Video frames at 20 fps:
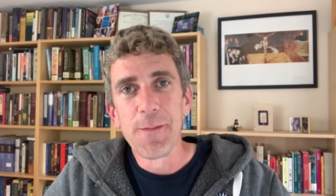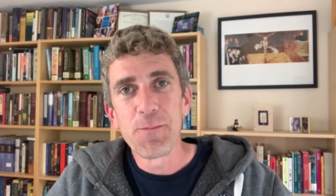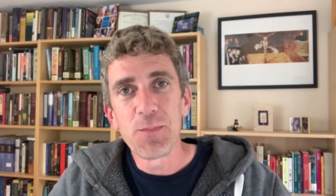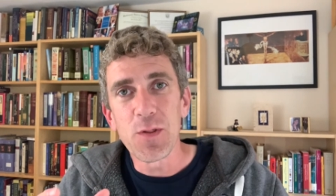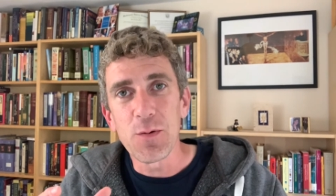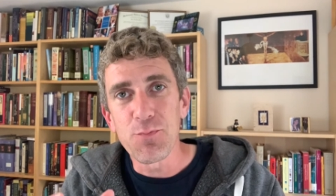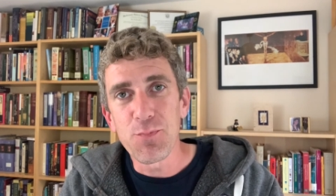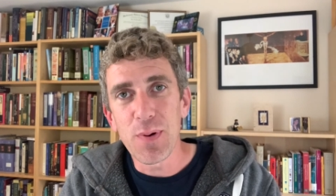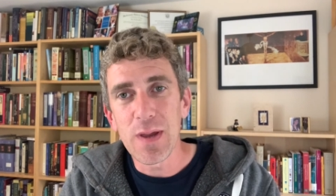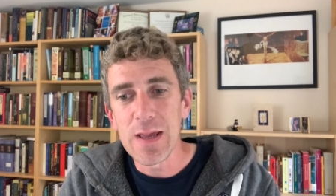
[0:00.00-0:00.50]

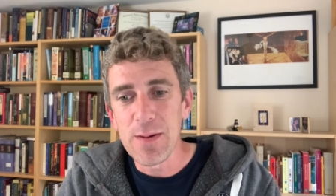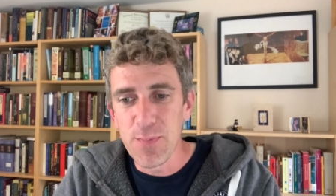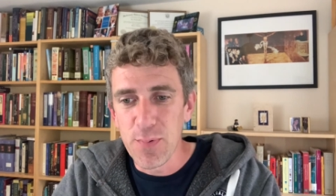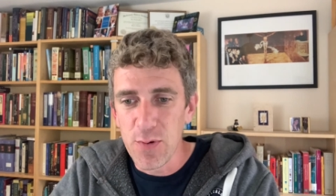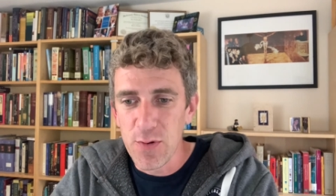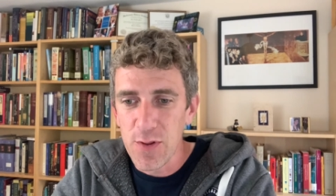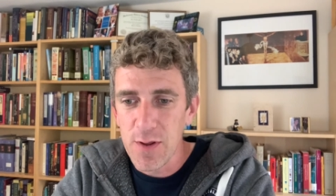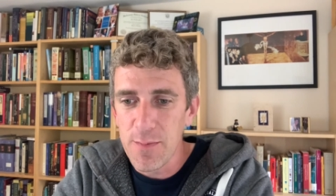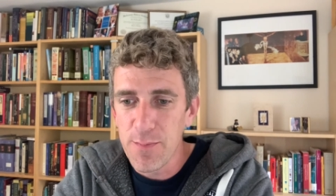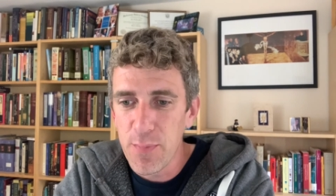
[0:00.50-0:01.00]
the
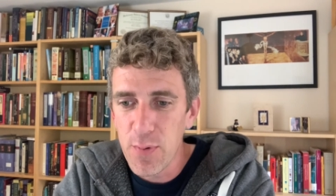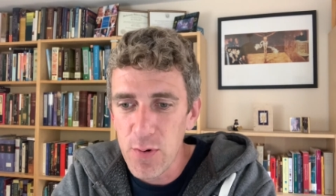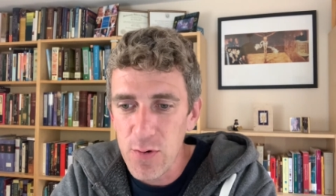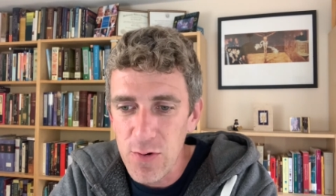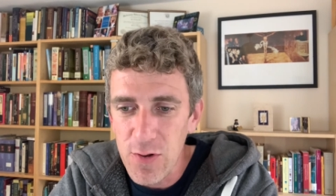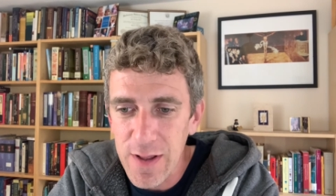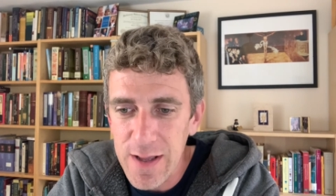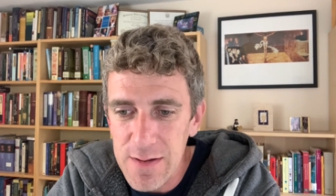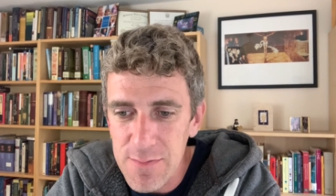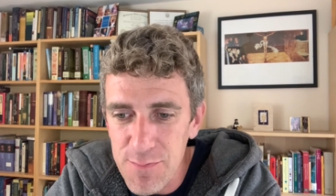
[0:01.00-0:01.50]
people that
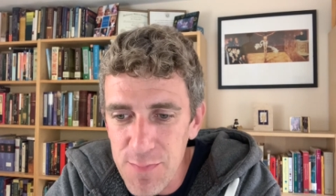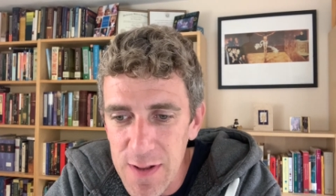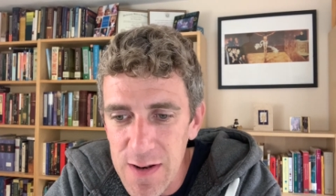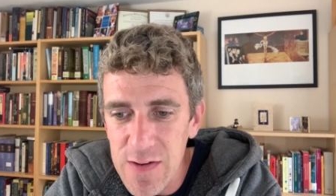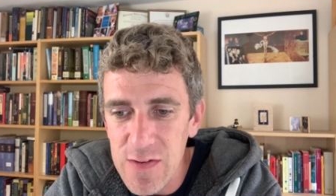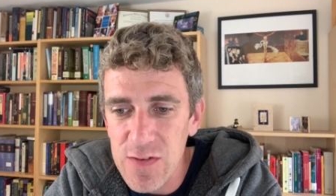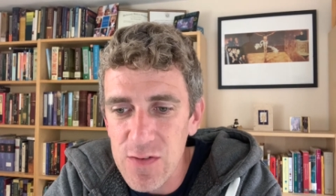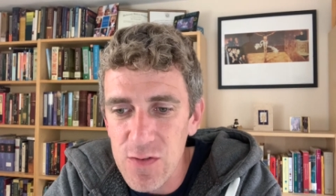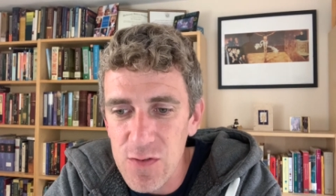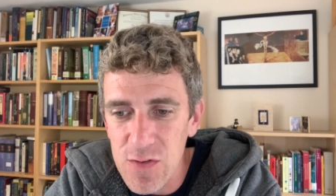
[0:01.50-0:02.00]
Paul had
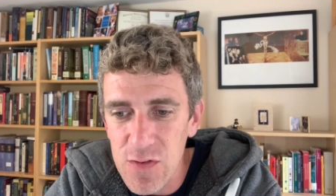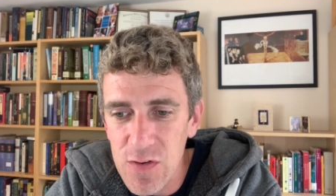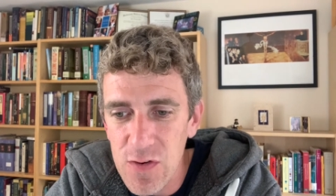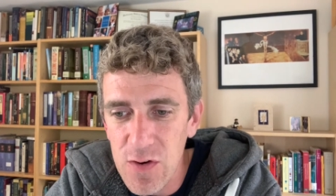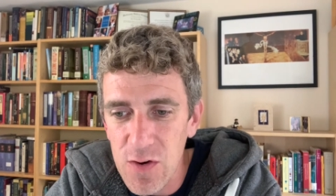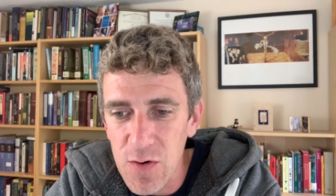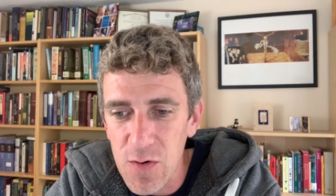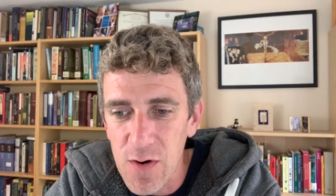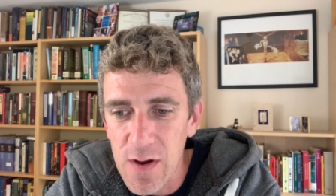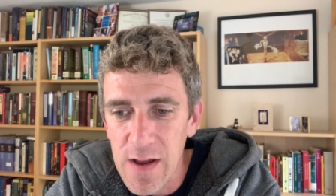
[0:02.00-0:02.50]
ministered
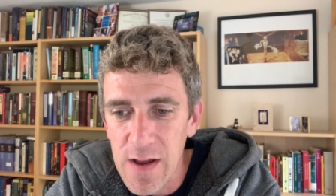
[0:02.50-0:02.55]
to.